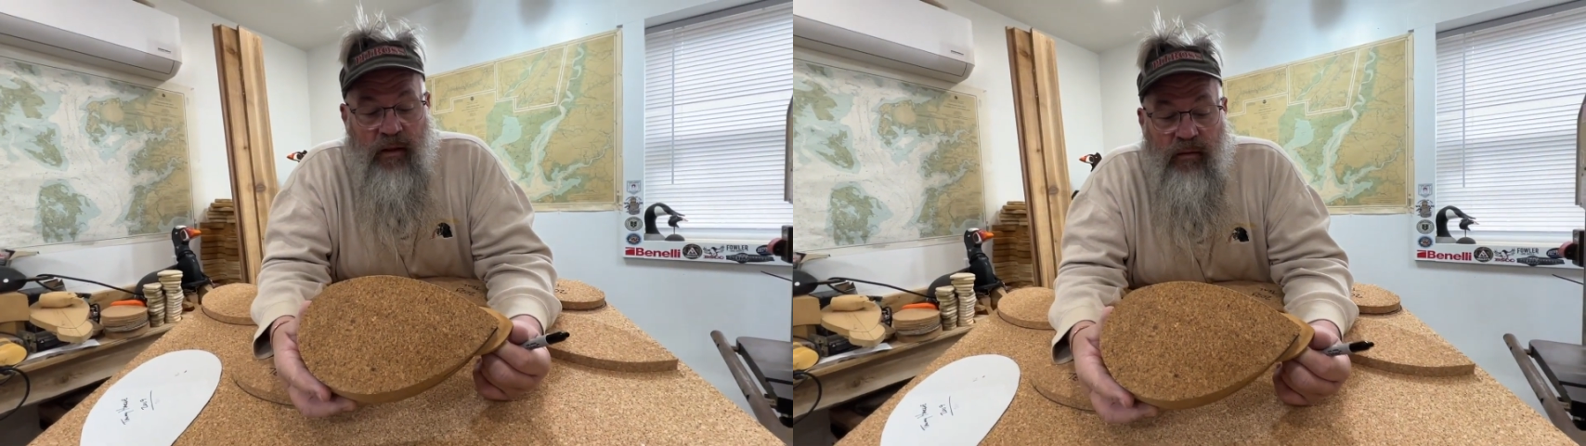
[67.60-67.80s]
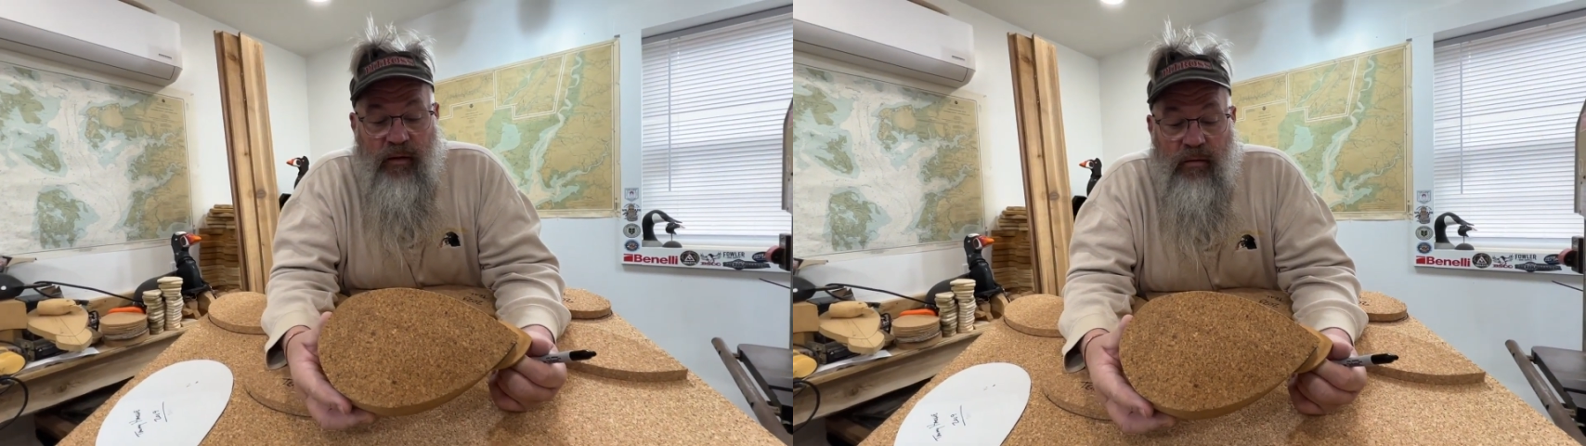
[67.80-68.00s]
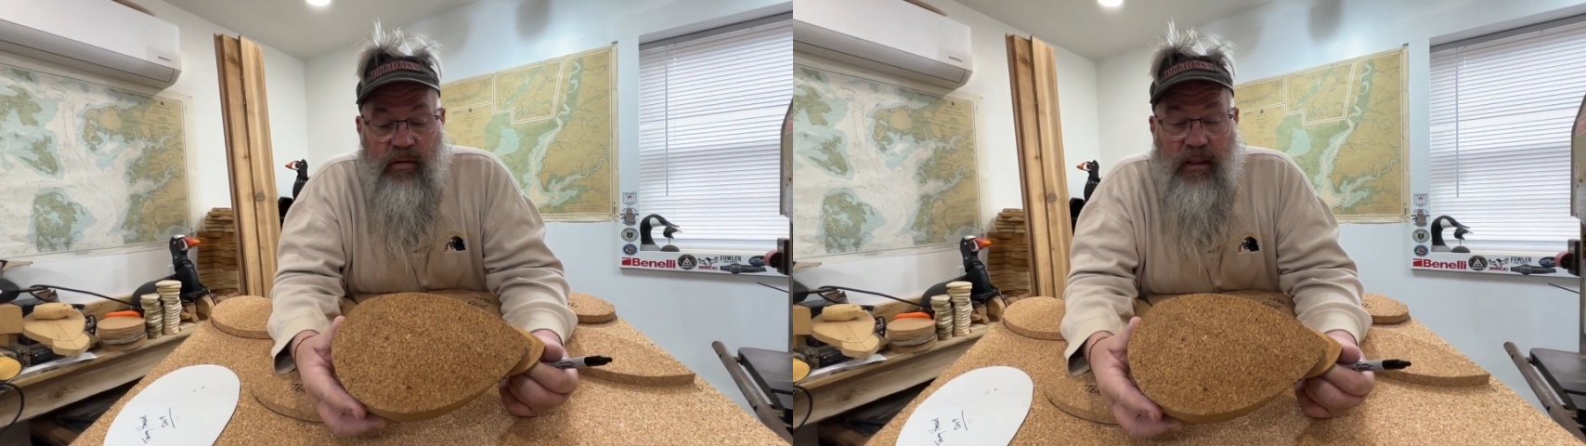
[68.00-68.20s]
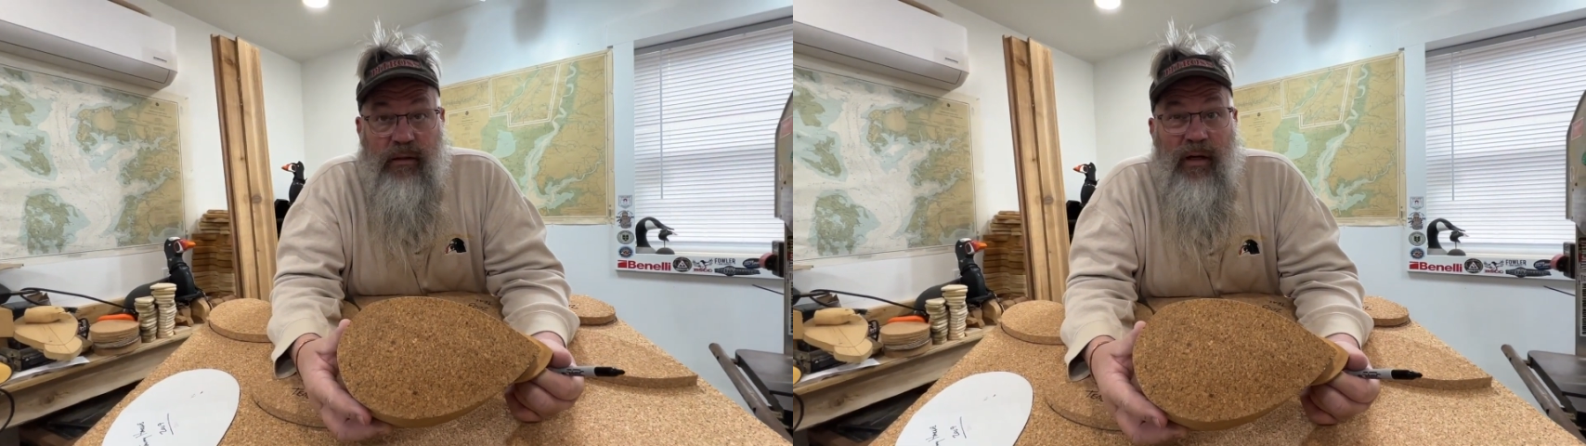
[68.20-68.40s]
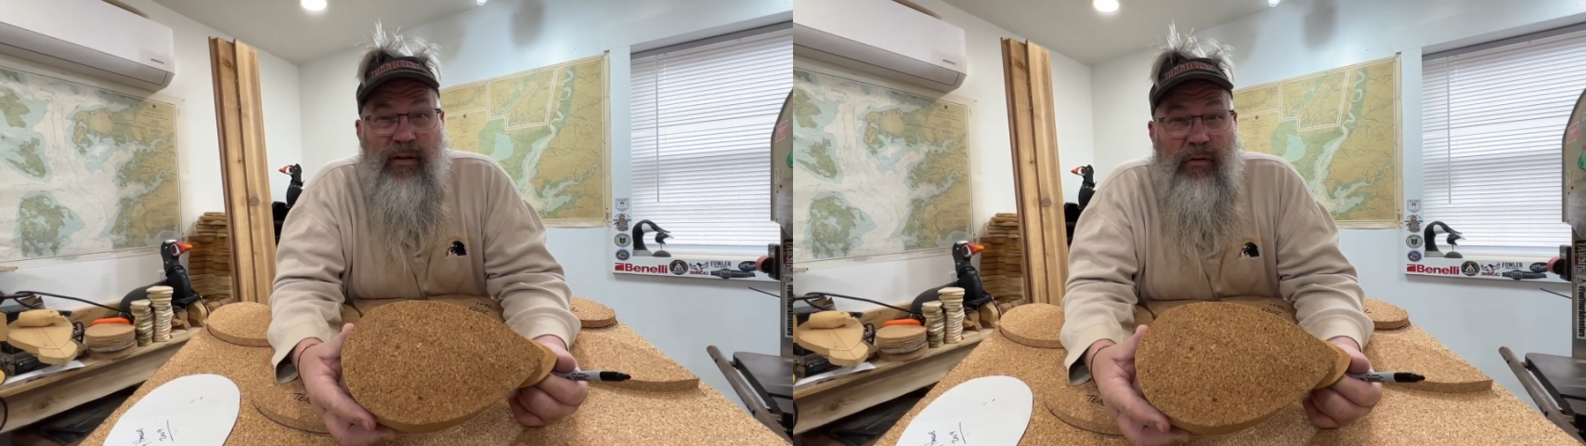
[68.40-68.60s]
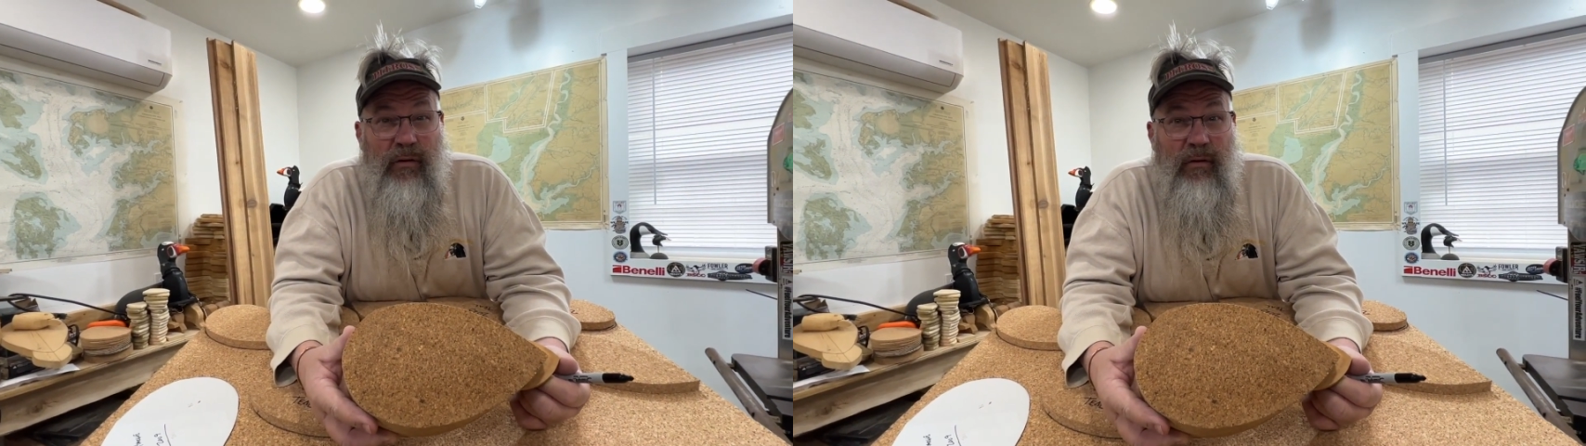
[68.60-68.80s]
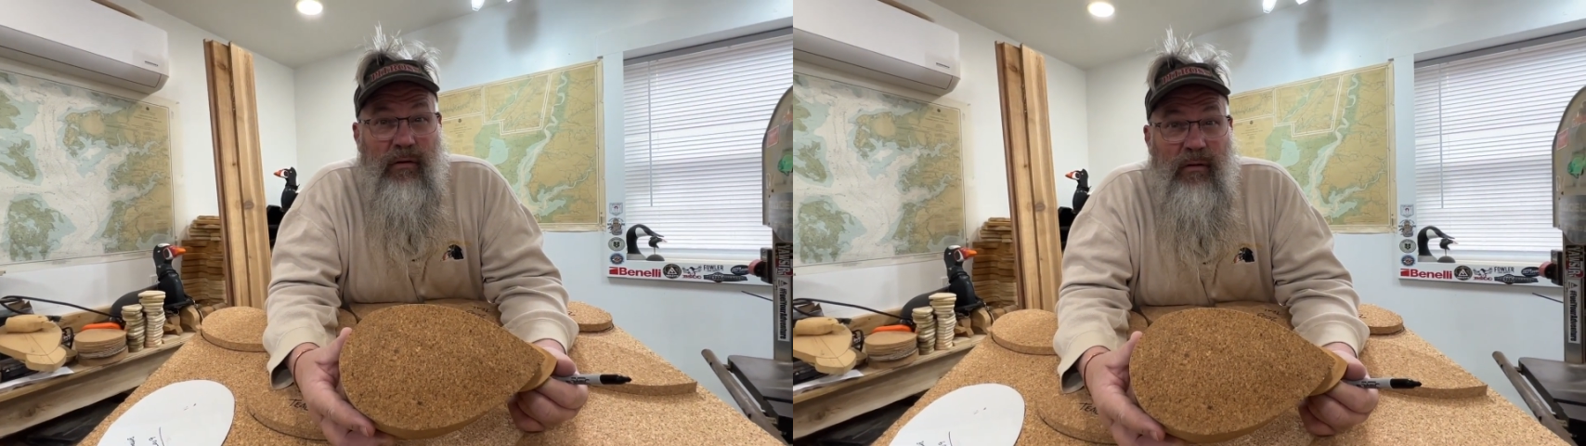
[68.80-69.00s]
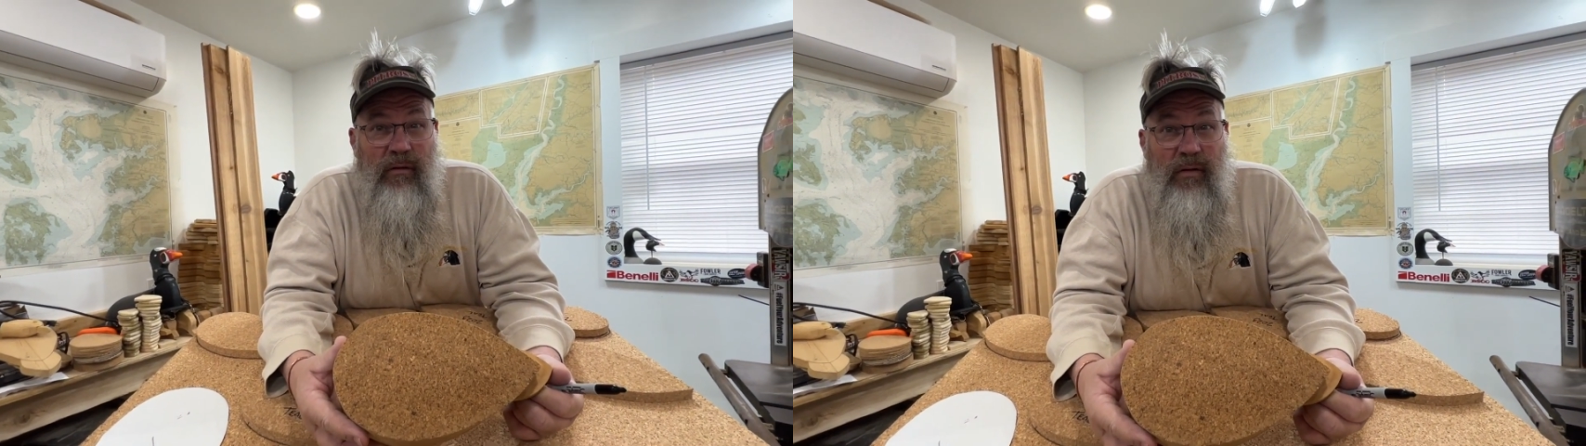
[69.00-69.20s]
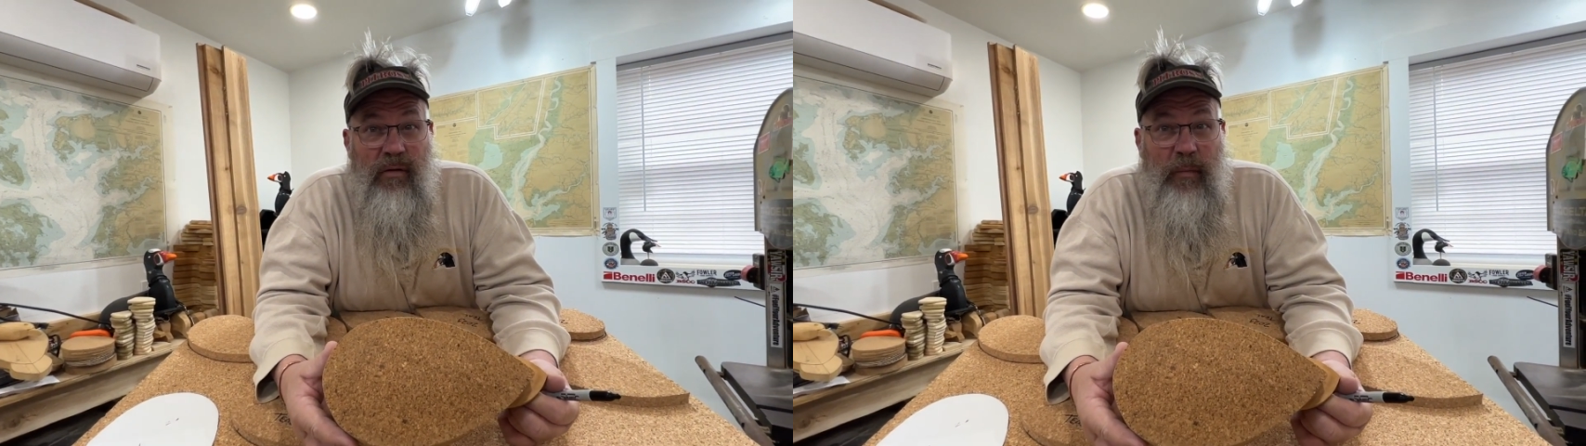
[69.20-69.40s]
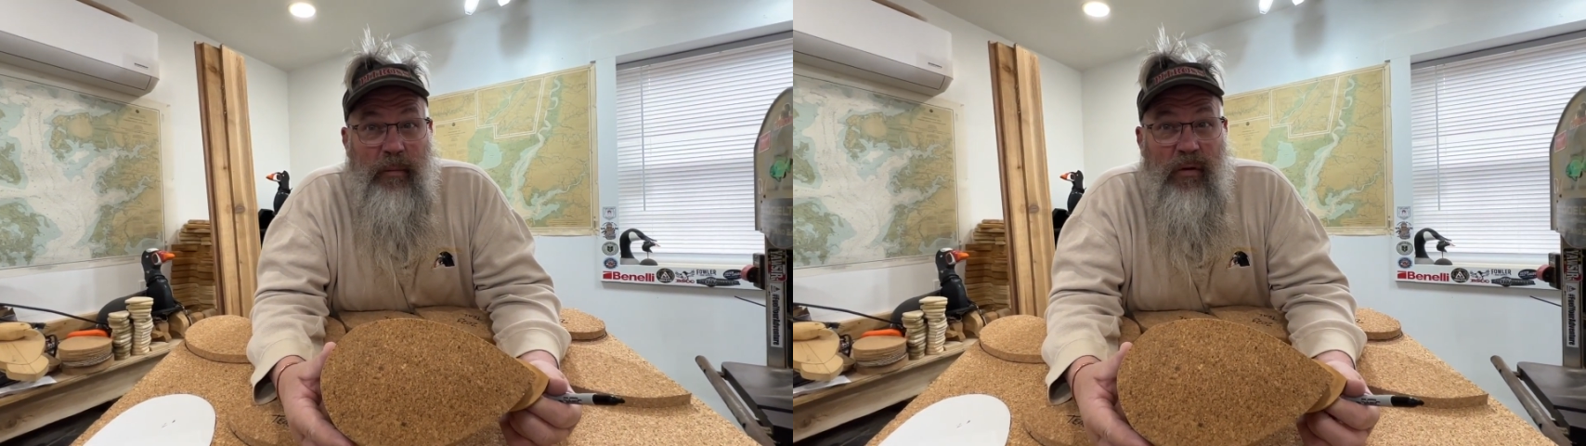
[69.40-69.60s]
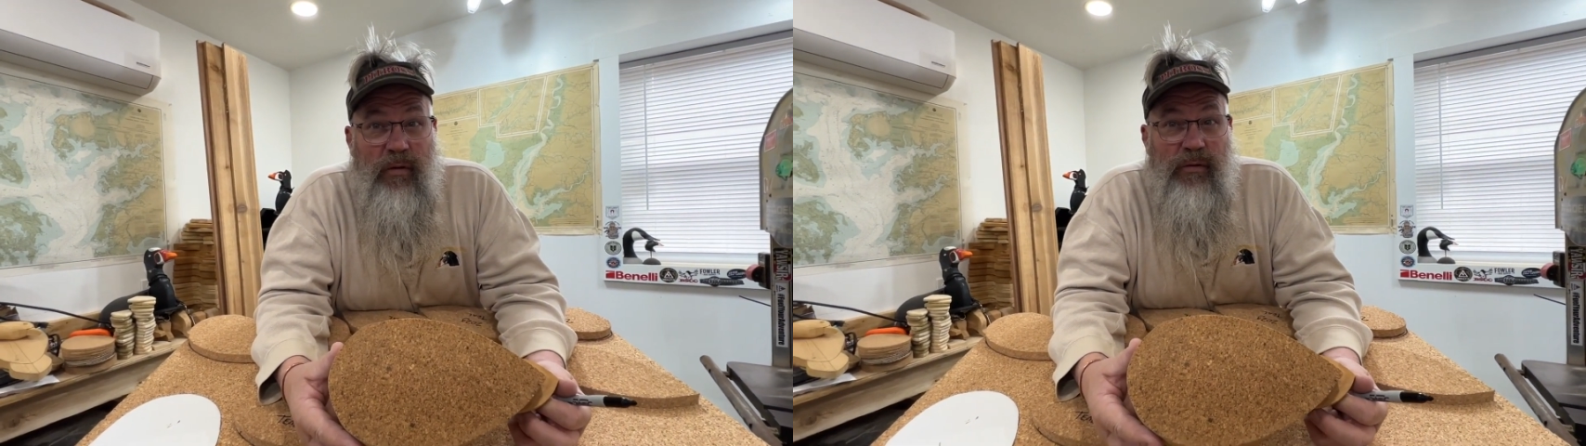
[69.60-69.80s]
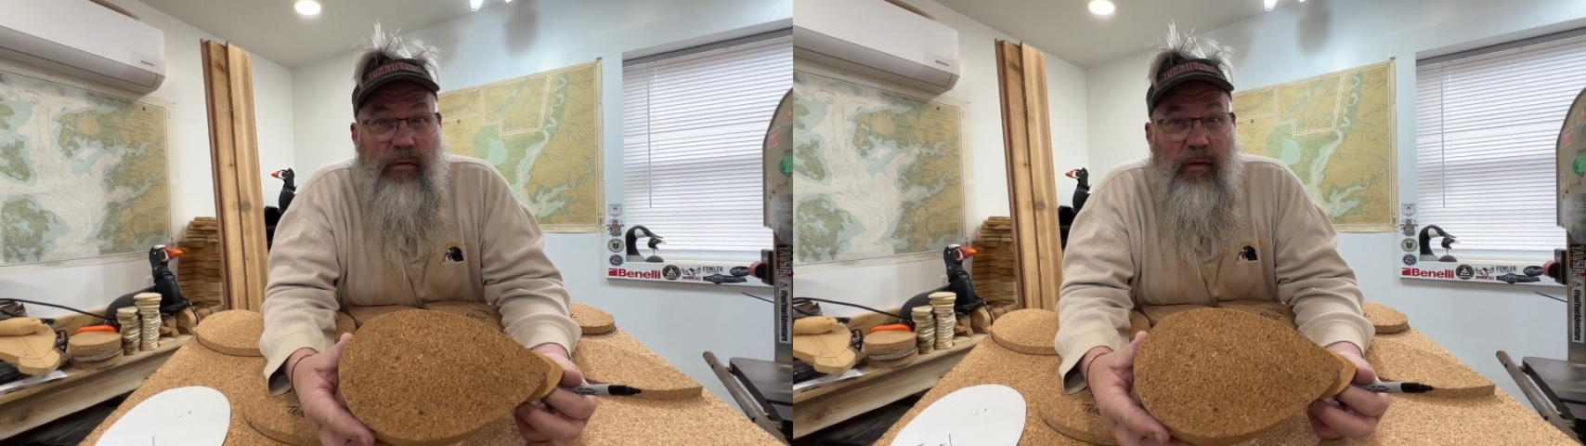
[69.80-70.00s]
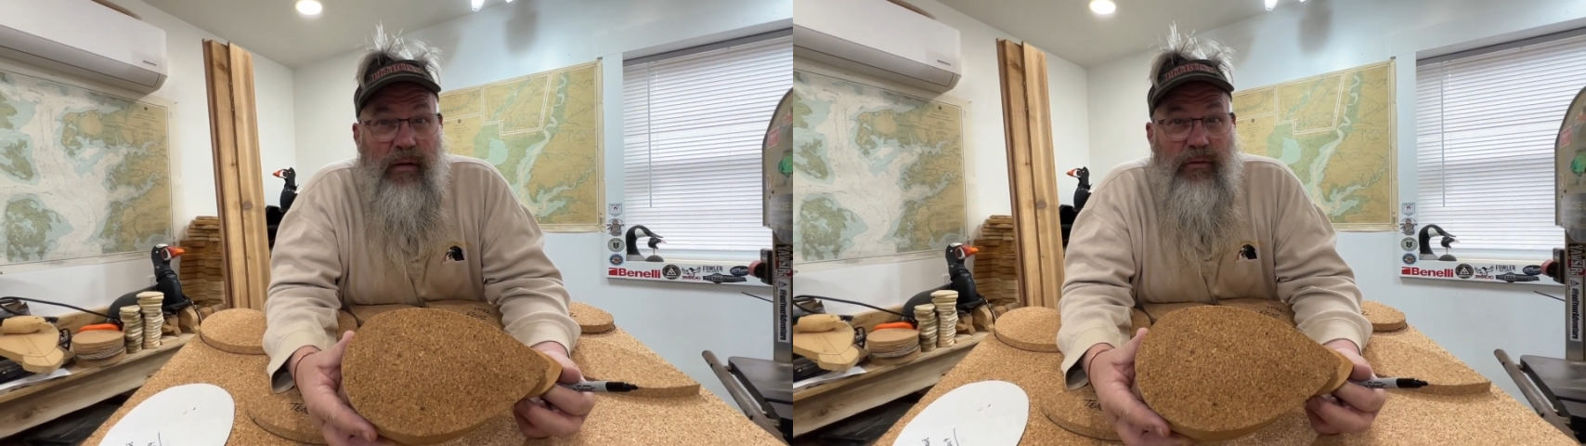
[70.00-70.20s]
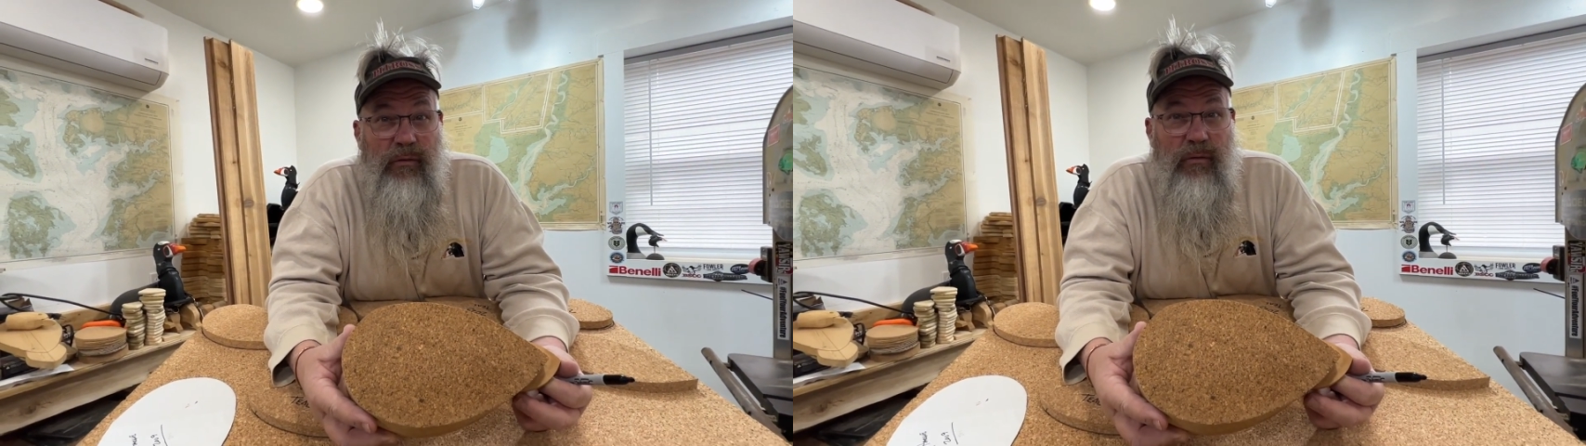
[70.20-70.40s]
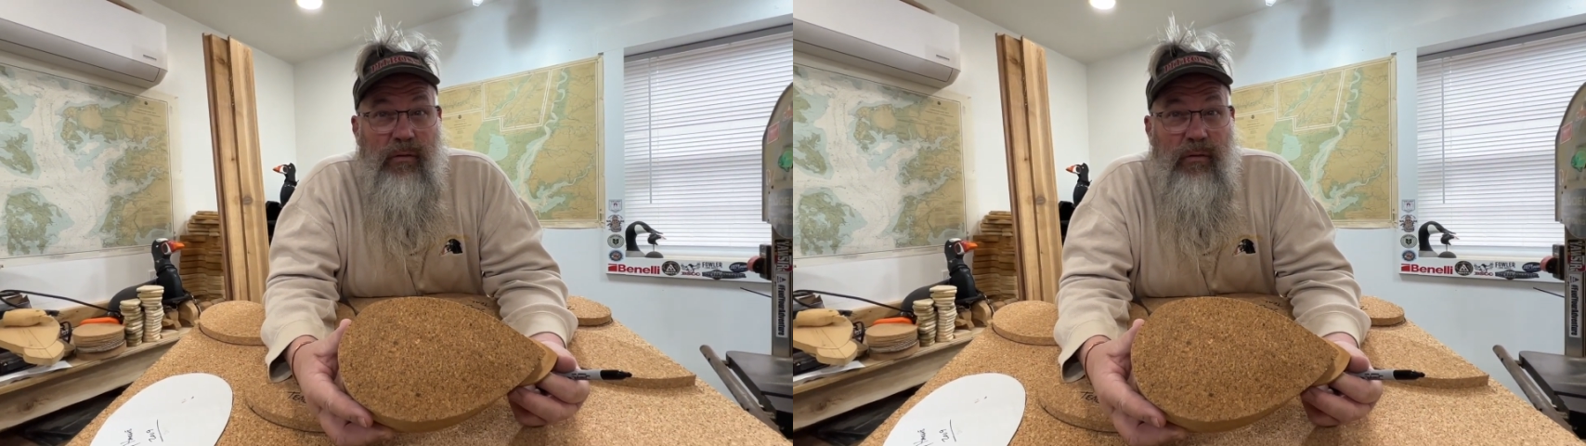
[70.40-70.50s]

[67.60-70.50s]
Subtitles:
don't know, late 90s? Maybe early 2000s.